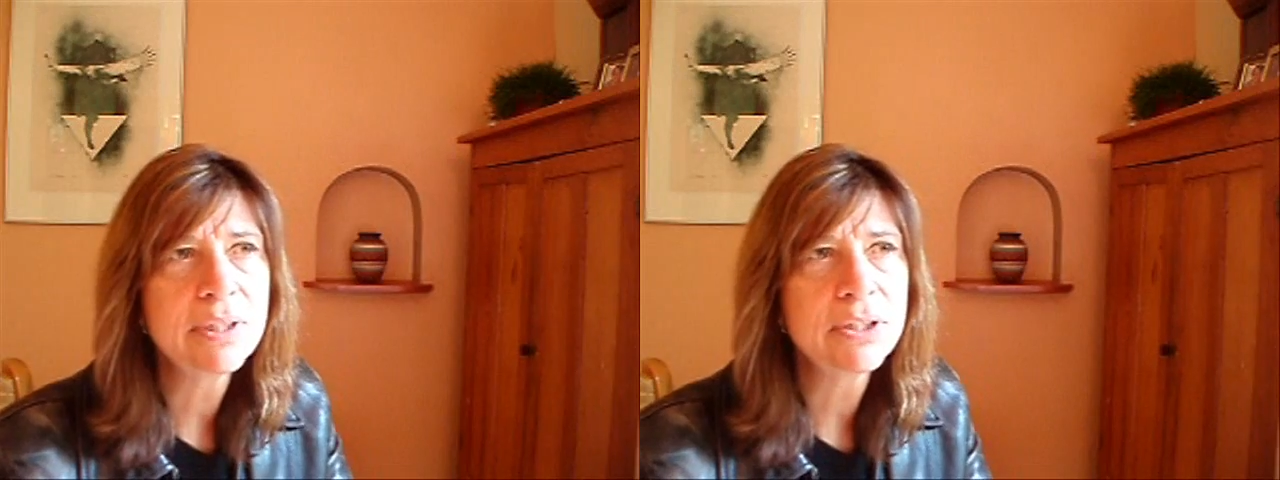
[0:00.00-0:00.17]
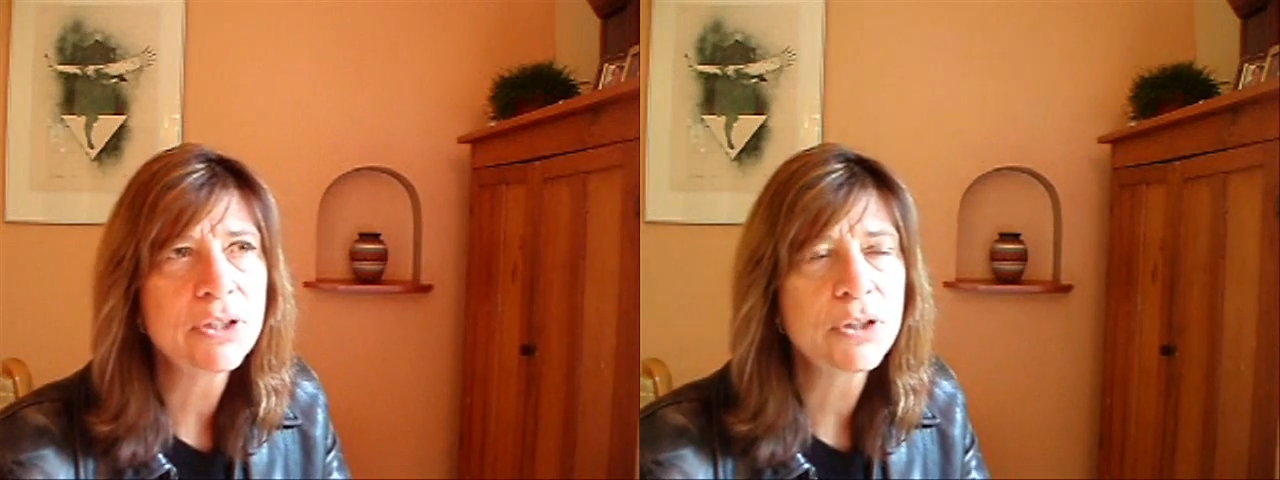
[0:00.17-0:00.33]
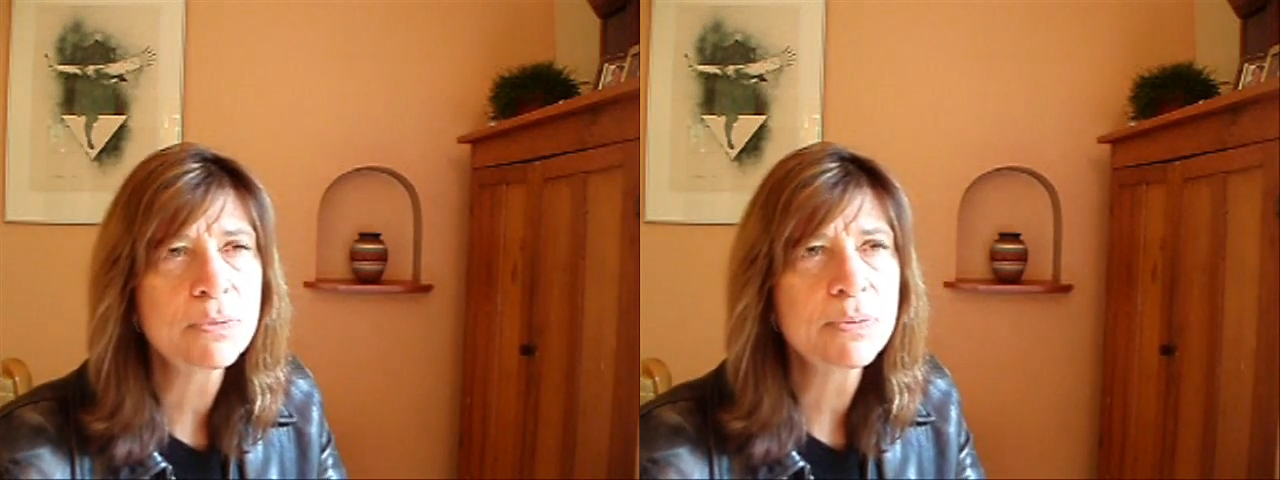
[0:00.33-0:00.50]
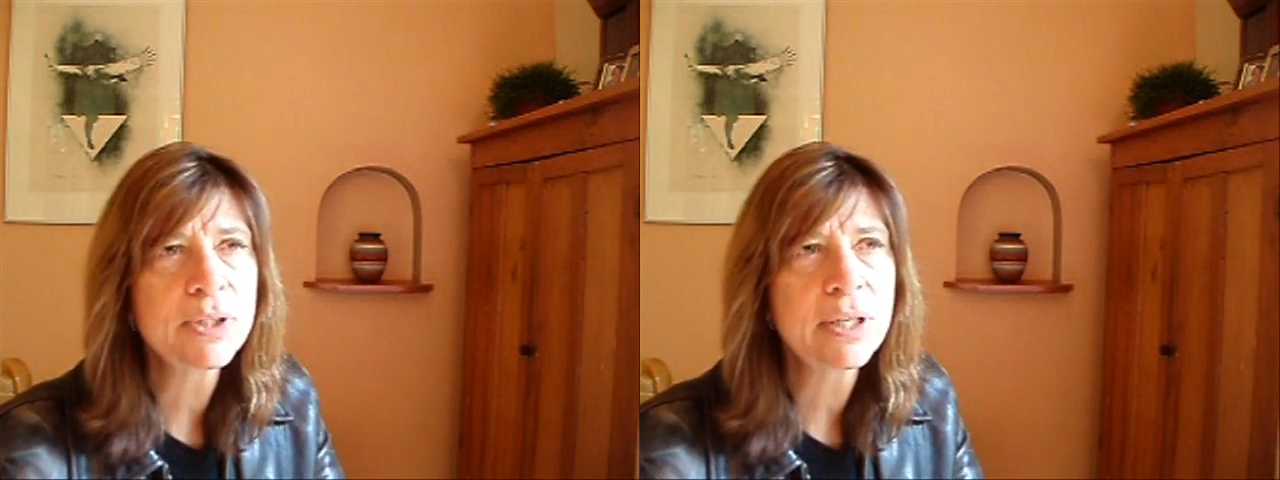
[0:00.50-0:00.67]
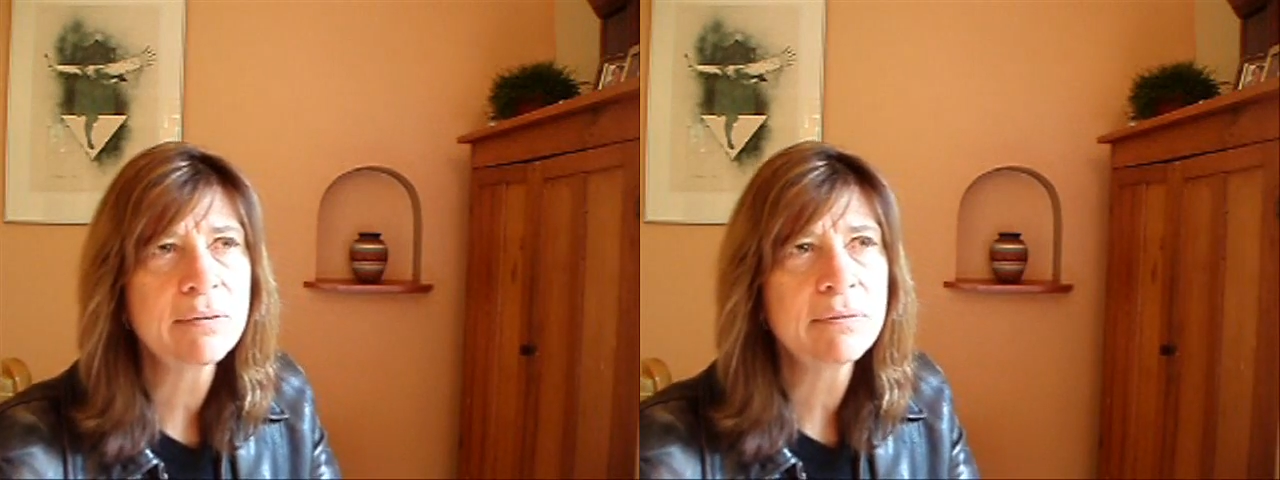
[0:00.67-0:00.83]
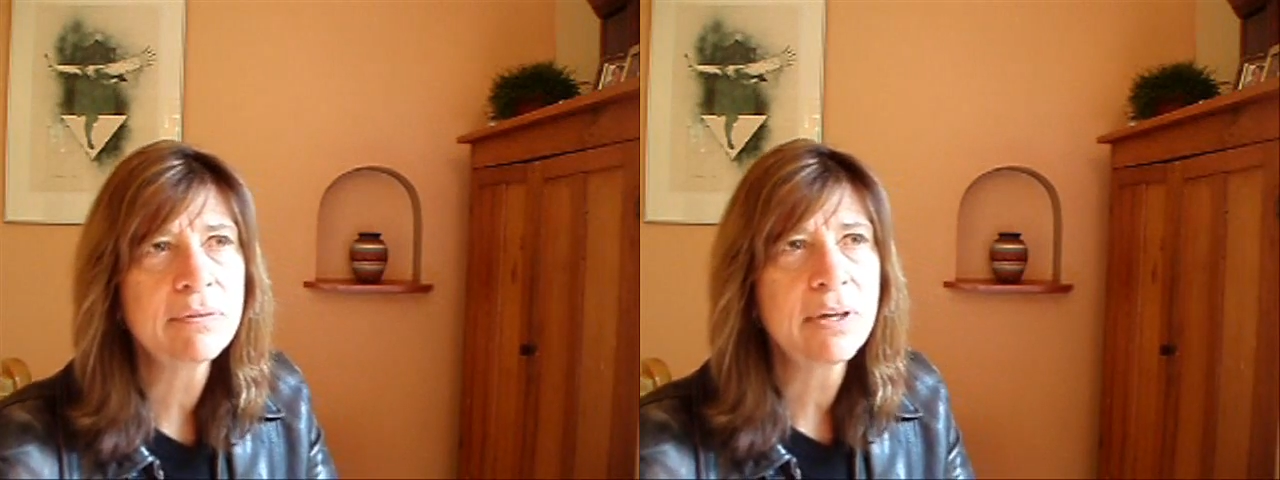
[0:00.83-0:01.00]
in terms
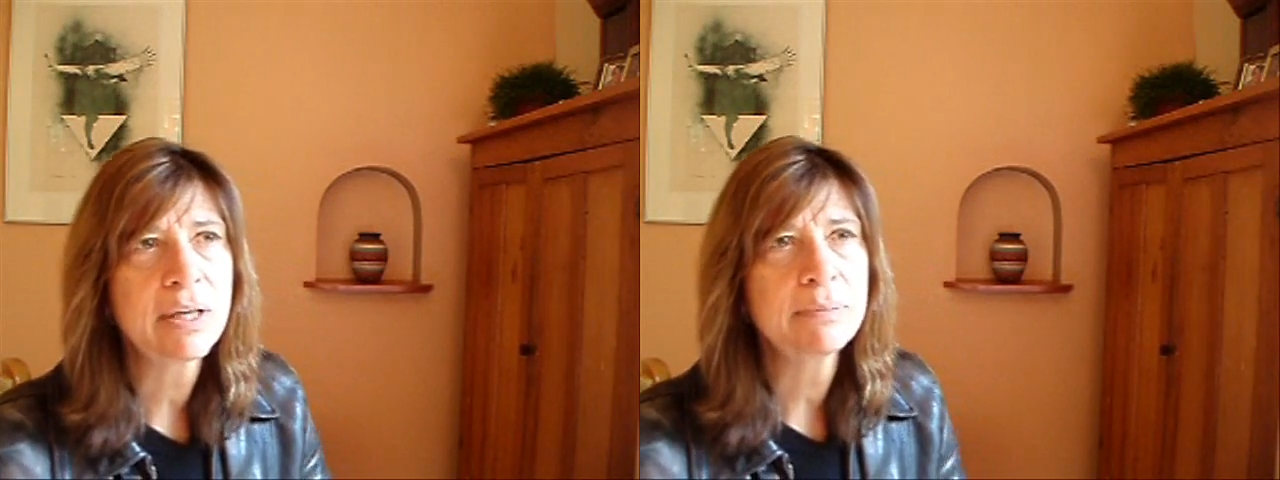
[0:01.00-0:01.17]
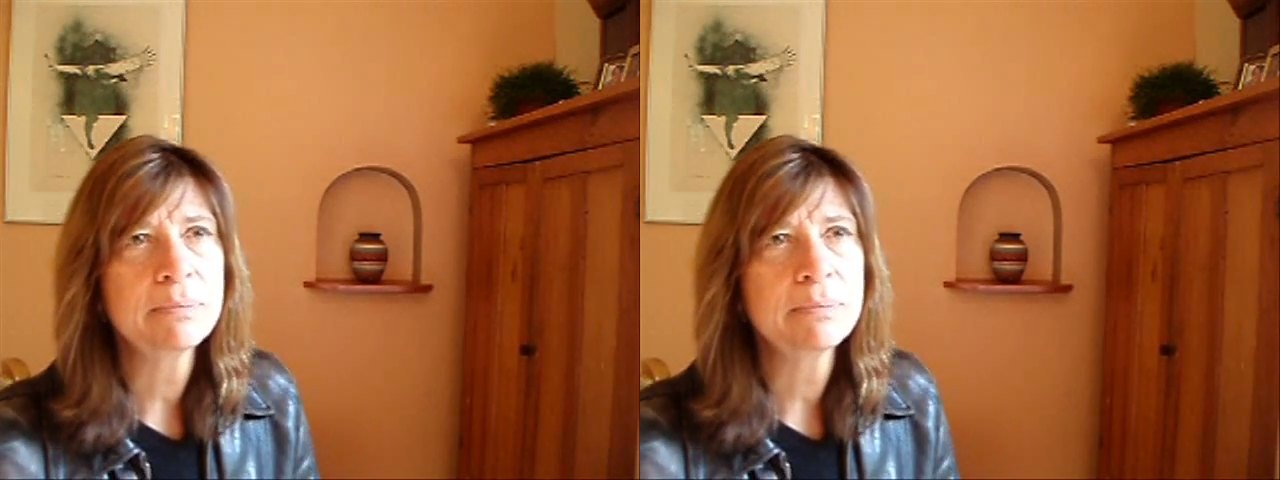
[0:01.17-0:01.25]
of